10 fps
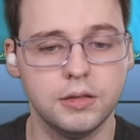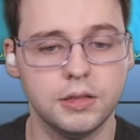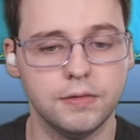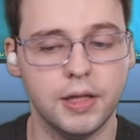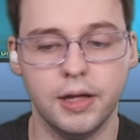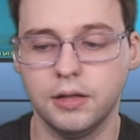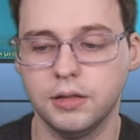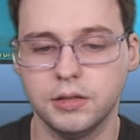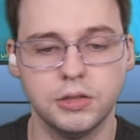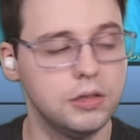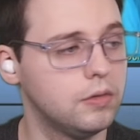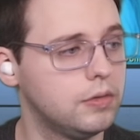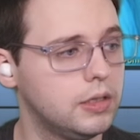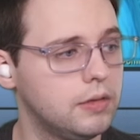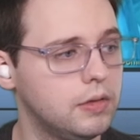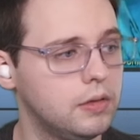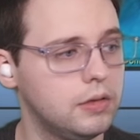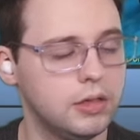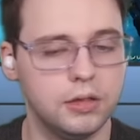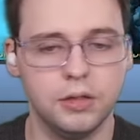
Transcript: If that should hopefully give you, yeah.